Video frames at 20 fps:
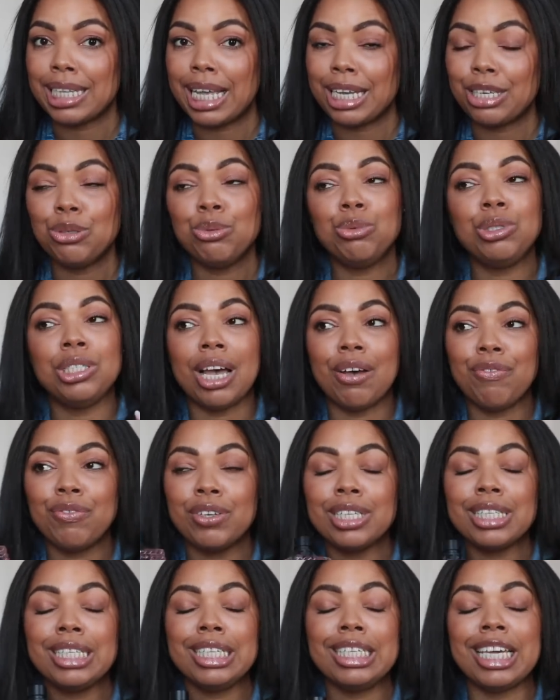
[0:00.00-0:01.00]
Like, you
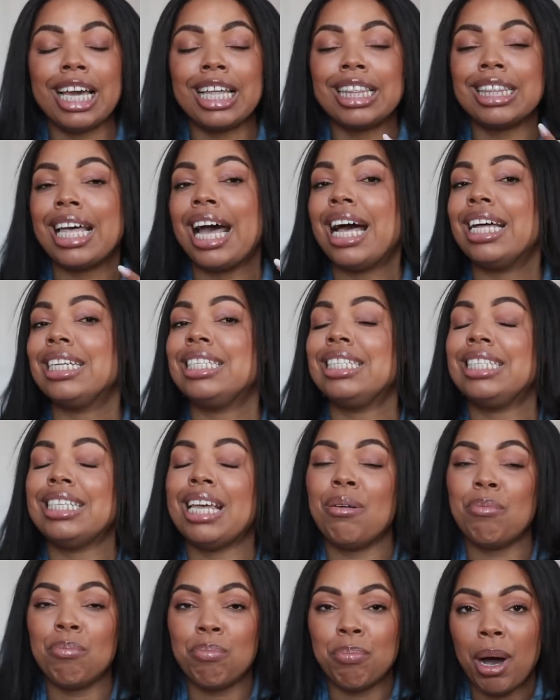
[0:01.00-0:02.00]
definitely get that
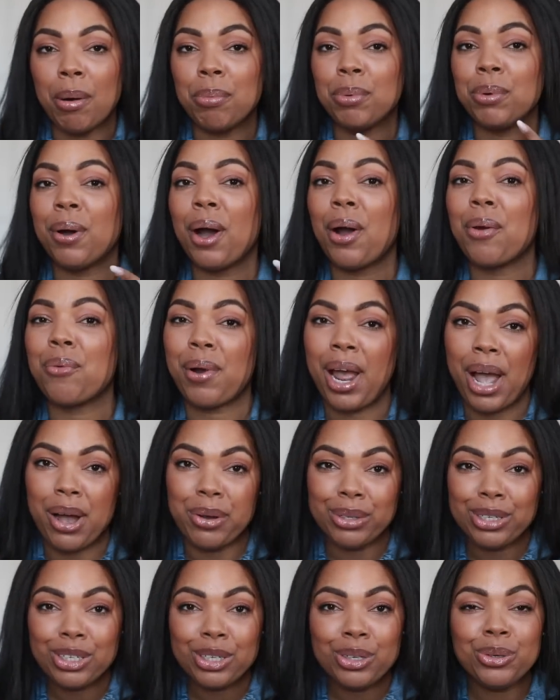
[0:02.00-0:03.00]
scent bubble
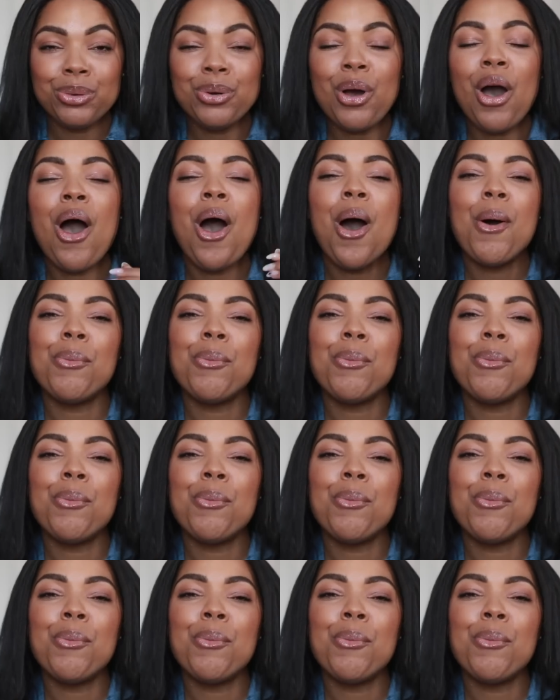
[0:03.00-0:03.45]
around you,